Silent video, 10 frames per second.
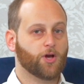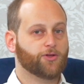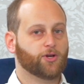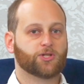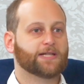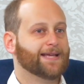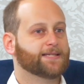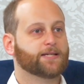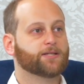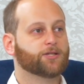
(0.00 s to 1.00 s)
those
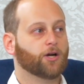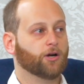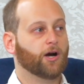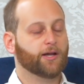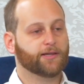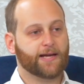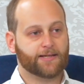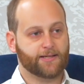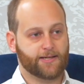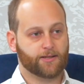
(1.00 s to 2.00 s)
lessons are
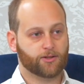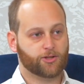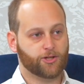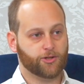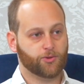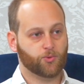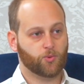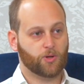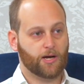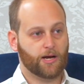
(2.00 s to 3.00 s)
unlikely
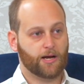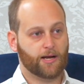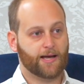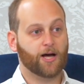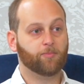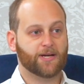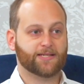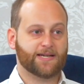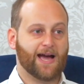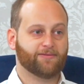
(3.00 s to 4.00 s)
to help
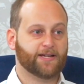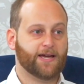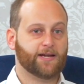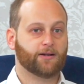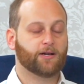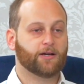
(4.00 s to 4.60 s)
us navigate